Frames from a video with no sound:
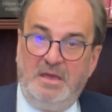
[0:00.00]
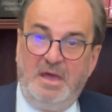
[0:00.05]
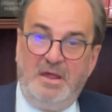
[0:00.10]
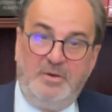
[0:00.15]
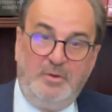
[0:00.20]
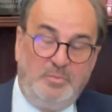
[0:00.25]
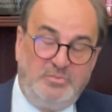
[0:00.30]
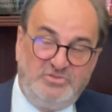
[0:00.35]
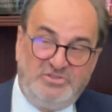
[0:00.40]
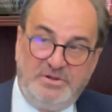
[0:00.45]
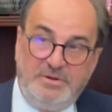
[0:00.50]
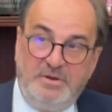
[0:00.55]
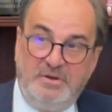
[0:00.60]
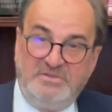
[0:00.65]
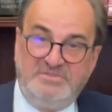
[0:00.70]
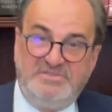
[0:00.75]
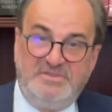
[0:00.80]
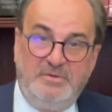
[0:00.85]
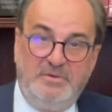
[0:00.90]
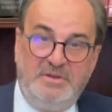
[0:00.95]
adoption
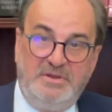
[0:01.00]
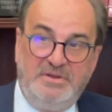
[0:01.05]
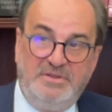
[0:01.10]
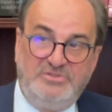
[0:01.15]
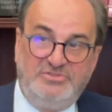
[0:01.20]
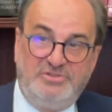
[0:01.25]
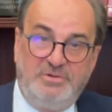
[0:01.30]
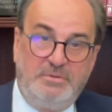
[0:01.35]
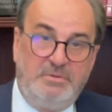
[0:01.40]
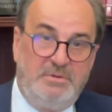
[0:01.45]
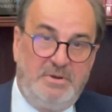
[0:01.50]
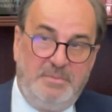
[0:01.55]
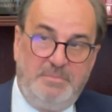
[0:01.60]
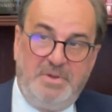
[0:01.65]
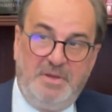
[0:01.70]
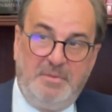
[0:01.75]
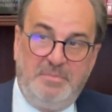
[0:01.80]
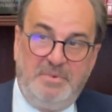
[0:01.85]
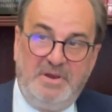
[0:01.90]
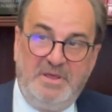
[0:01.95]
also in the Czech
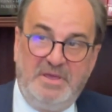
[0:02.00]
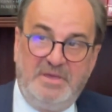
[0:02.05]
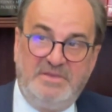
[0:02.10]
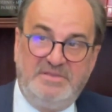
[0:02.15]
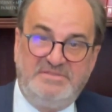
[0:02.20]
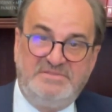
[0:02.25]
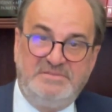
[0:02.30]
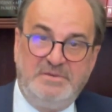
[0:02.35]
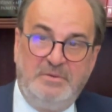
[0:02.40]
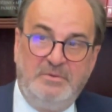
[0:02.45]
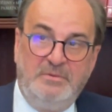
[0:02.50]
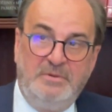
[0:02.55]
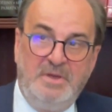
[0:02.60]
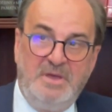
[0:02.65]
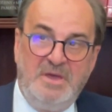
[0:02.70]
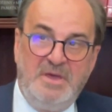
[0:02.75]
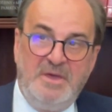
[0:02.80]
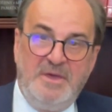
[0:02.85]
Republic. So